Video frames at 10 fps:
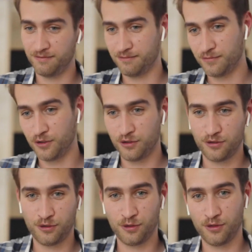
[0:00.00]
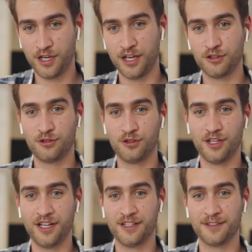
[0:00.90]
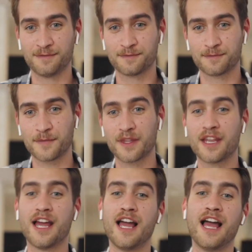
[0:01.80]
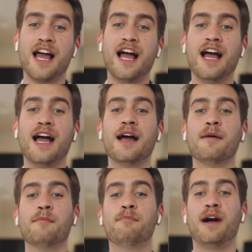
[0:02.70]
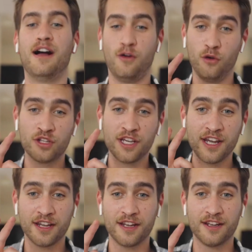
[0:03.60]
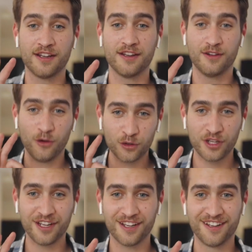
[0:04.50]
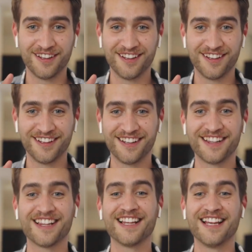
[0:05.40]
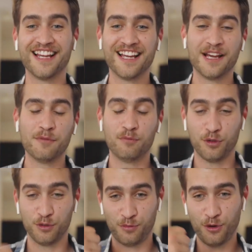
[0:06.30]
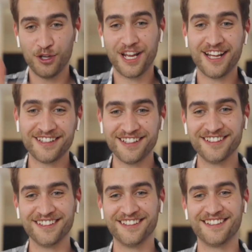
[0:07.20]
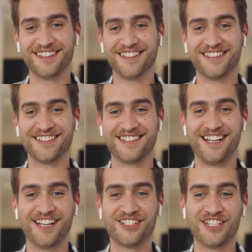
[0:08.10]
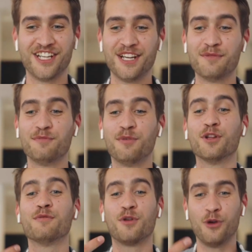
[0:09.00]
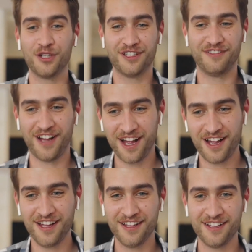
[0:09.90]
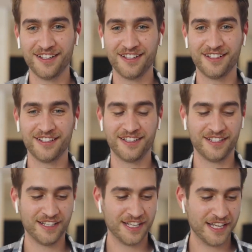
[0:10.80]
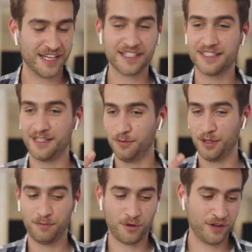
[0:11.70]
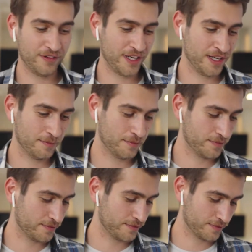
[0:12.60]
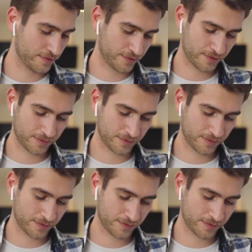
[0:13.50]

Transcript: Good and evil are rewarded, the grand princess who has been arrogant for many years, was finally, imprisoned in Fayun Palace for murdering an important minister, in the eighth year of Daxing. Even more so on the day the